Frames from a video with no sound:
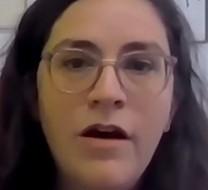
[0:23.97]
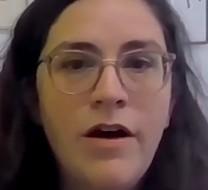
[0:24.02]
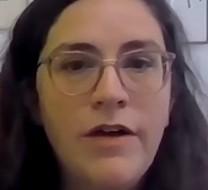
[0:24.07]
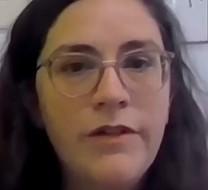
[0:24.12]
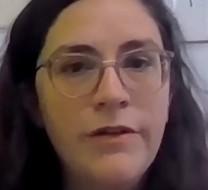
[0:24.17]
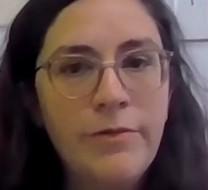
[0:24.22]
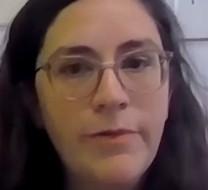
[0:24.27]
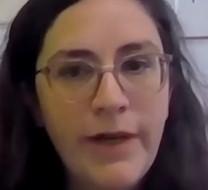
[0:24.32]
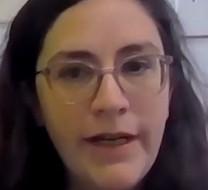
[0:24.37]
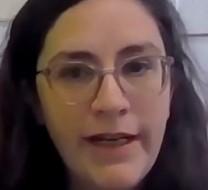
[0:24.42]

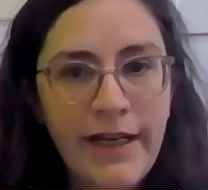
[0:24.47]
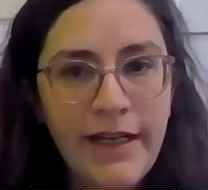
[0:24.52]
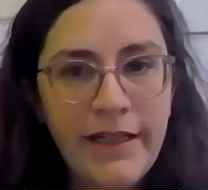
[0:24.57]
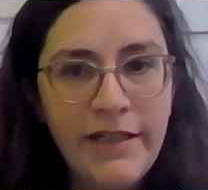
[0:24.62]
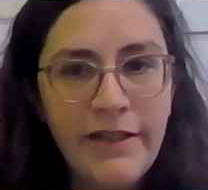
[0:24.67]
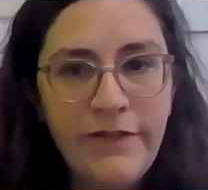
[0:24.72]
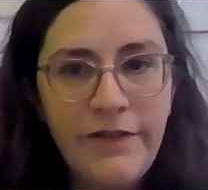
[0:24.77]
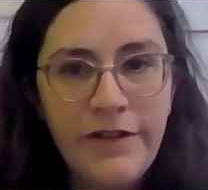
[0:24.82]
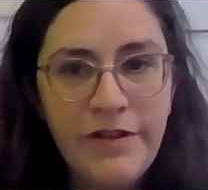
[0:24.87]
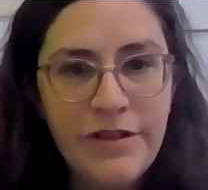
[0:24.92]
On the right
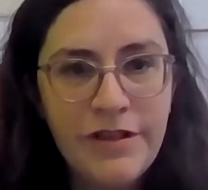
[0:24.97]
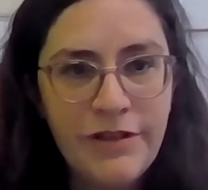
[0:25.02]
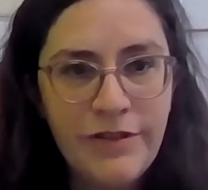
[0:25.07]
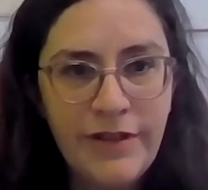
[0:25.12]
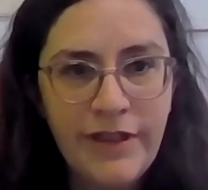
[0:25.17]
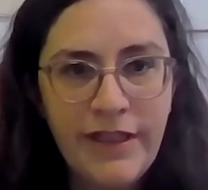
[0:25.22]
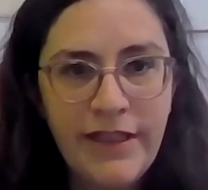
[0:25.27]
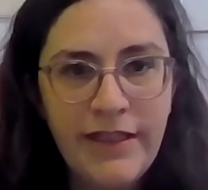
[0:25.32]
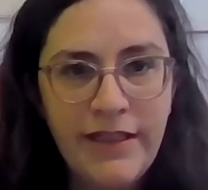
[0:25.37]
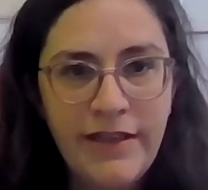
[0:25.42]
hand of your
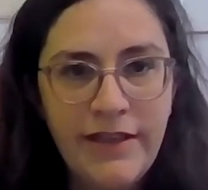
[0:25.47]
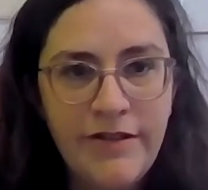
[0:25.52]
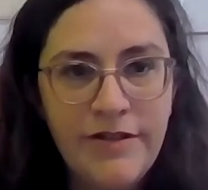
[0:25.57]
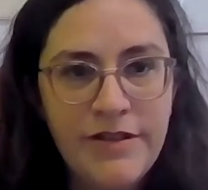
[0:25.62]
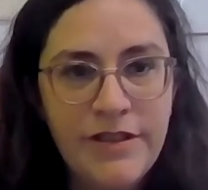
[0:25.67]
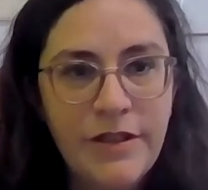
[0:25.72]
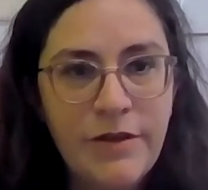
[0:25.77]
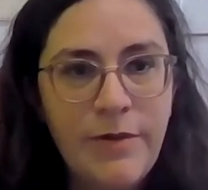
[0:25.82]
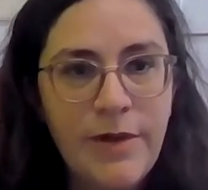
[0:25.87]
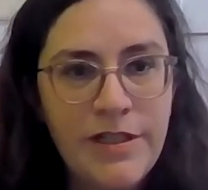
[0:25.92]
screen, there
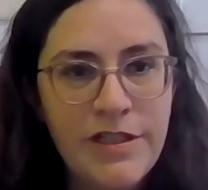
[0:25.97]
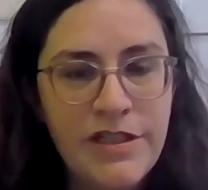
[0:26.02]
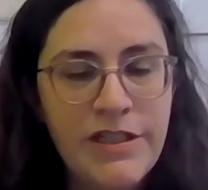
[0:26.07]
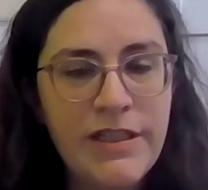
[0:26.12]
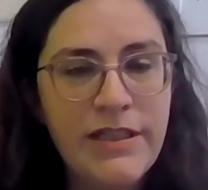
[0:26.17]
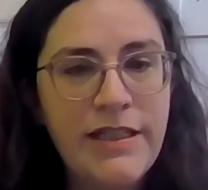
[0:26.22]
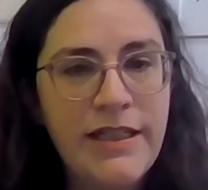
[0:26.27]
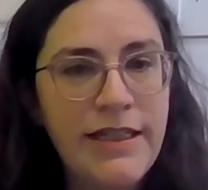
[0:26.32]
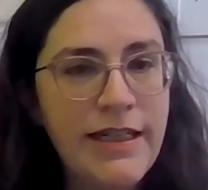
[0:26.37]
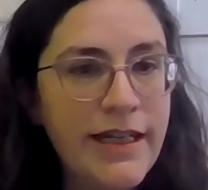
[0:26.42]
is a
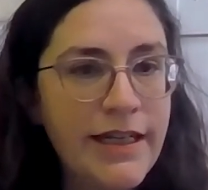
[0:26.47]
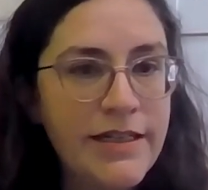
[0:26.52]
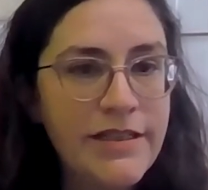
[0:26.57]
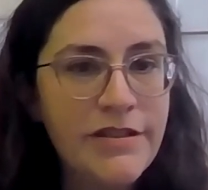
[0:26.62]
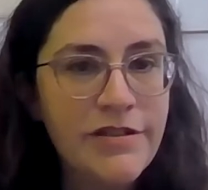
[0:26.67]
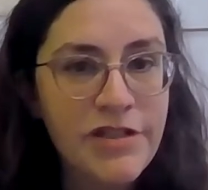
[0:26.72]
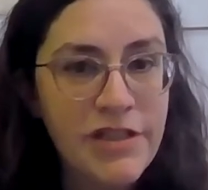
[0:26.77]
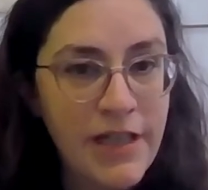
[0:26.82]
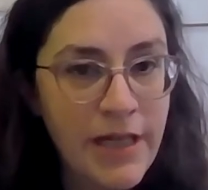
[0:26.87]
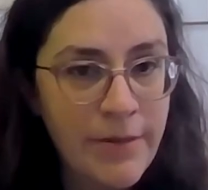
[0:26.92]
question and
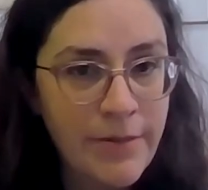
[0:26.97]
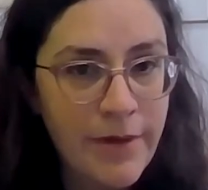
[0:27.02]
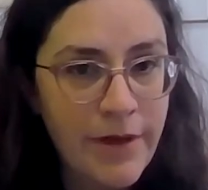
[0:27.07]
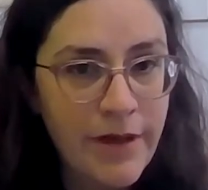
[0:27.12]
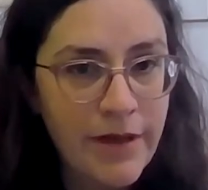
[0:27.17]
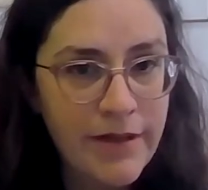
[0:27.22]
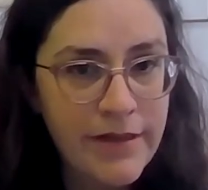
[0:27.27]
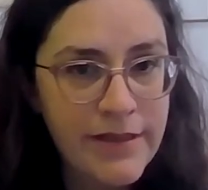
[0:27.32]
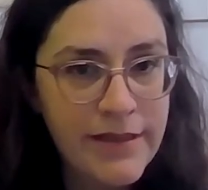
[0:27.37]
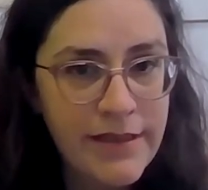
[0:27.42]
answer chat
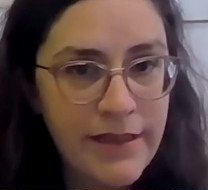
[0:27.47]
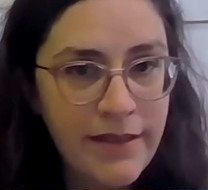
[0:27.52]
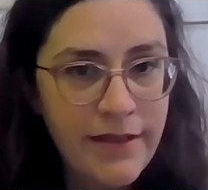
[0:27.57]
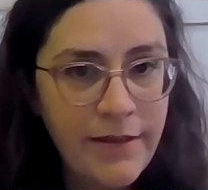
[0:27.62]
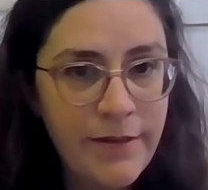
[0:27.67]
box.